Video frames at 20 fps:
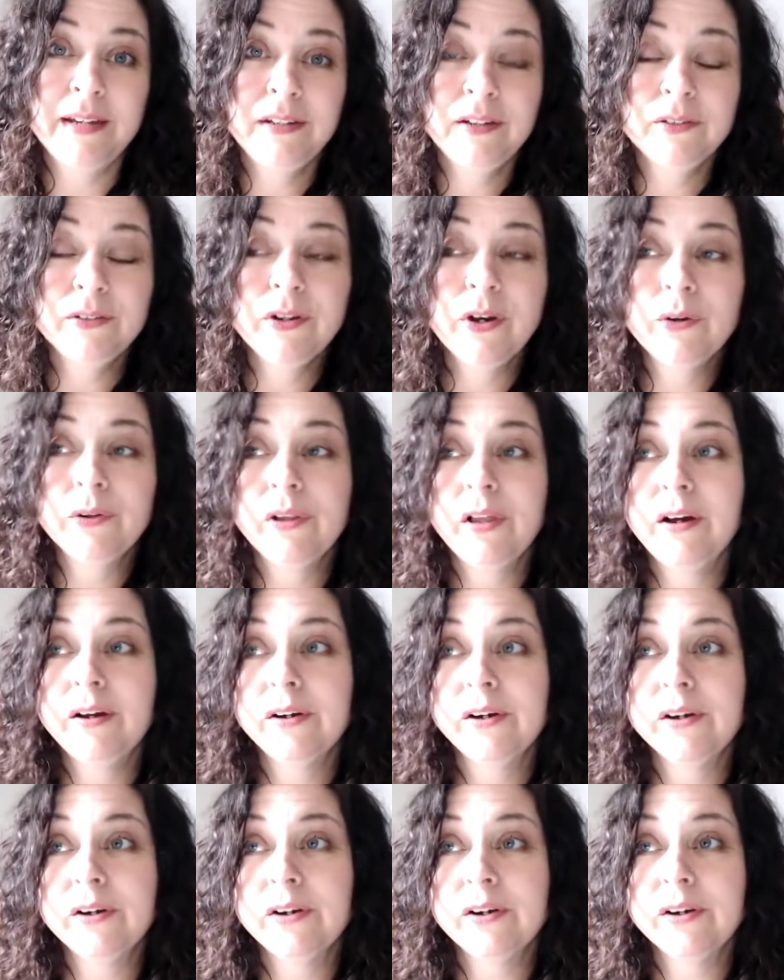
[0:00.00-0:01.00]
You no
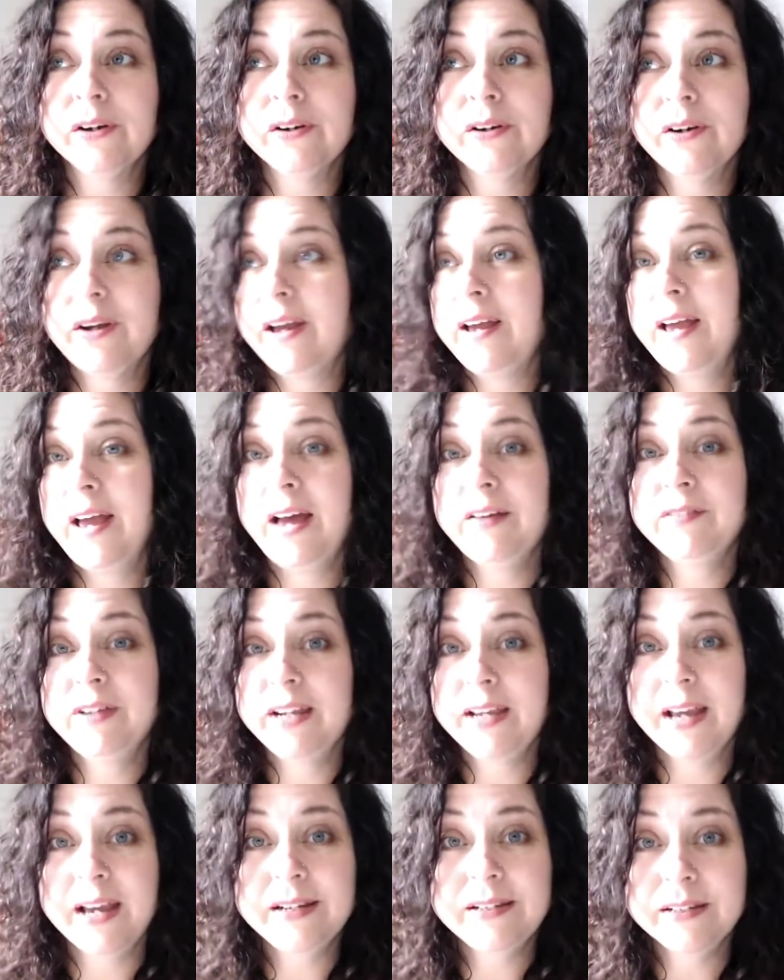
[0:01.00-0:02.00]
longer have
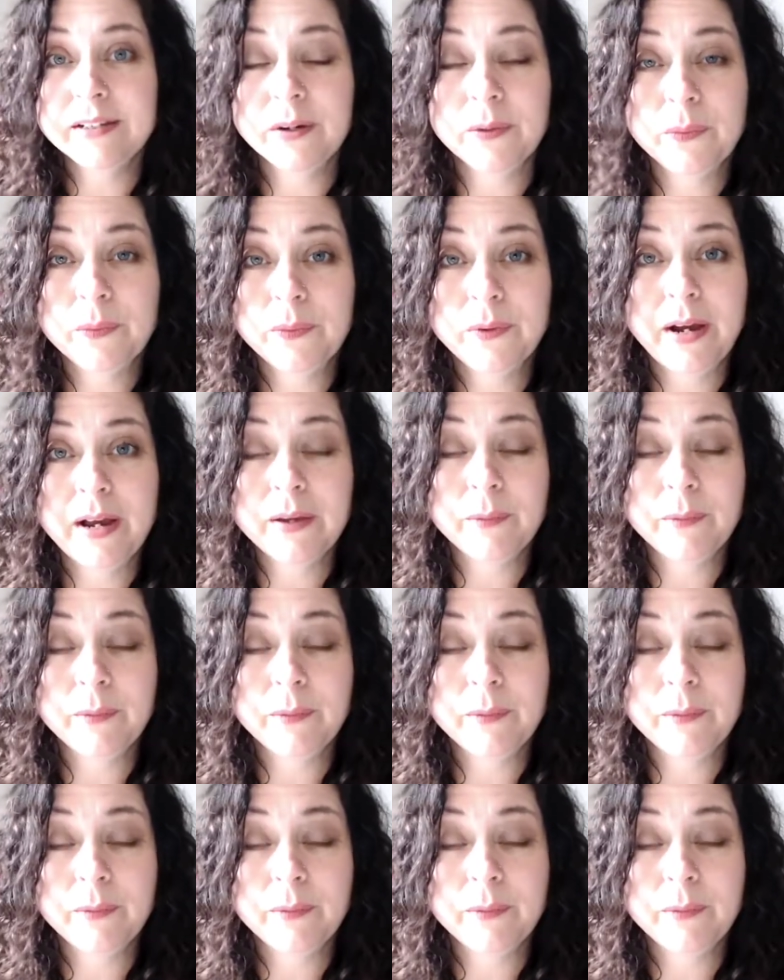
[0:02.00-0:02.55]
any idea why,